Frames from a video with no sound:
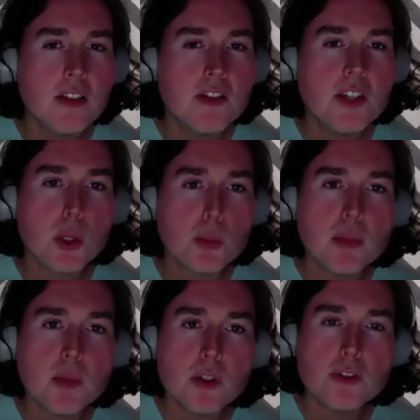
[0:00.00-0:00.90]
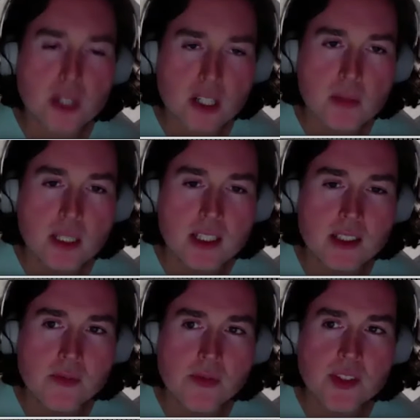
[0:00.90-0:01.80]
there were people in front of
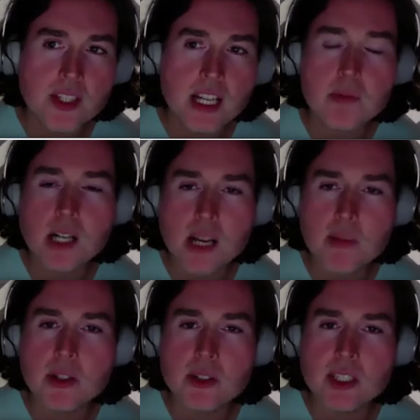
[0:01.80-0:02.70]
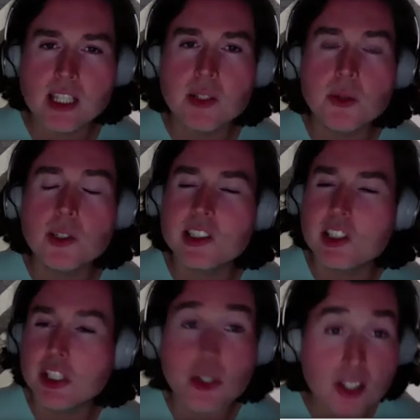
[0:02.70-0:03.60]
me and behind me who's like who were
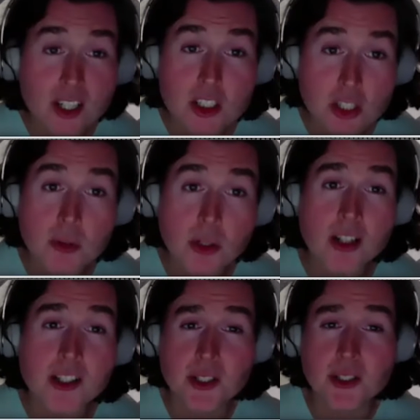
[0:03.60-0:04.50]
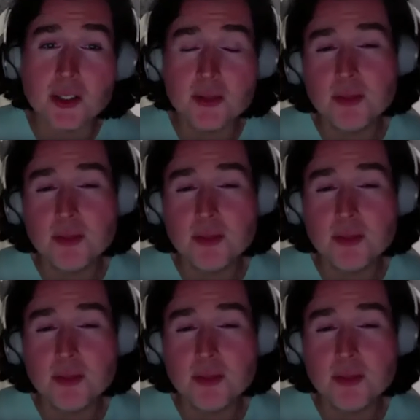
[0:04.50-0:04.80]
cheering on John Rocker